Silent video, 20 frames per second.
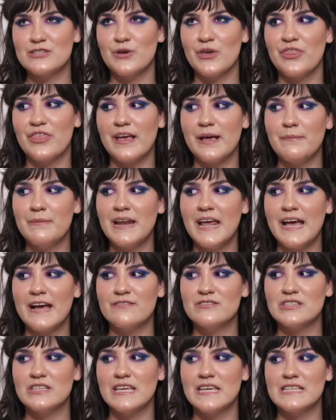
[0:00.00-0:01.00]
so I think I'm gonna
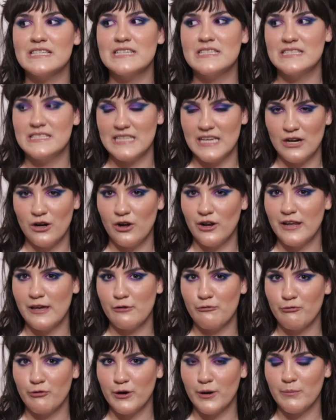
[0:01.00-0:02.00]
have to like sit on
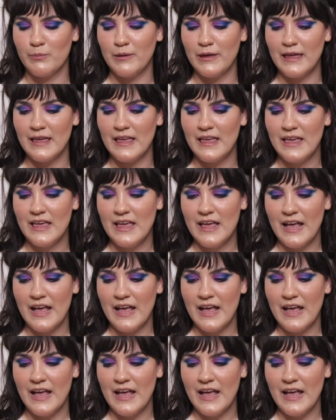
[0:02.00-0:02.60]
it for a bit